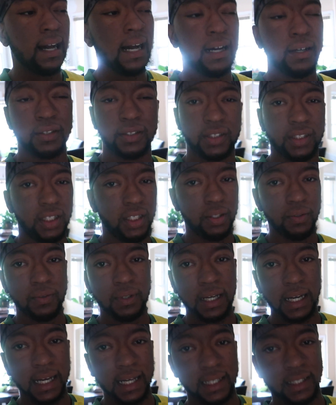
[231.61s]
I'll see you
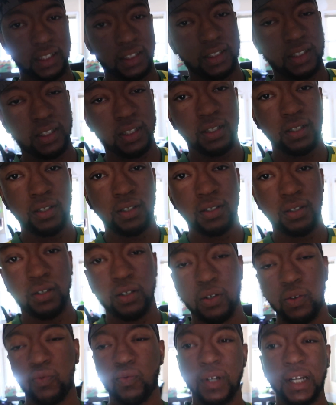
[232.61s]
guys
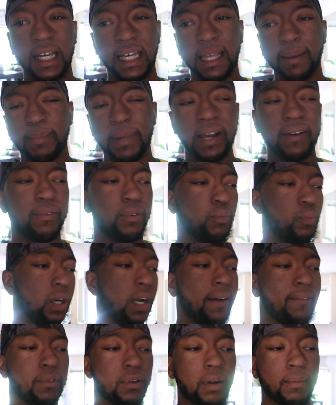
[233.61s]
when I get back from
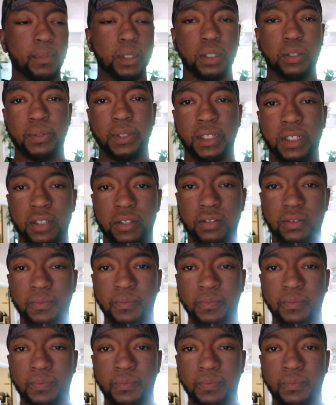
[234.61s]
wherever I'm going.